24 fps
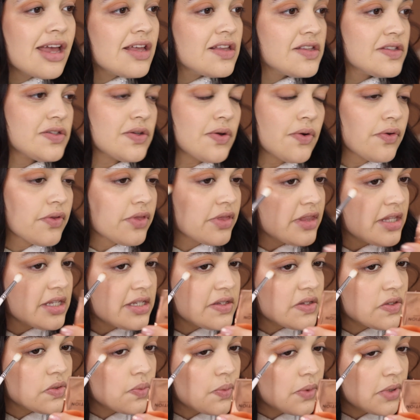So this
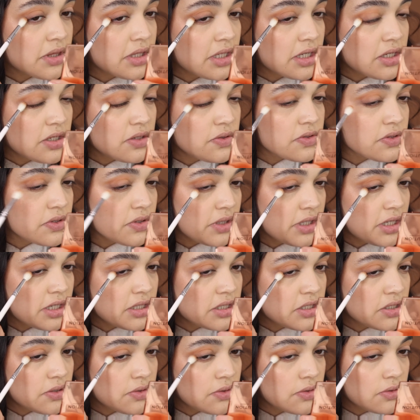is what they usually
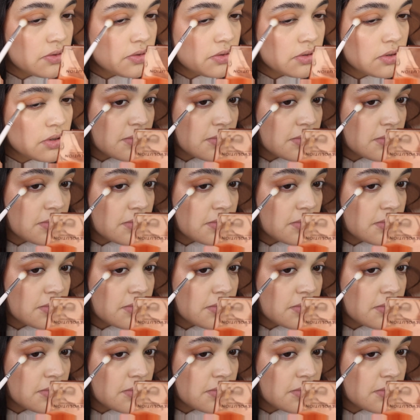do.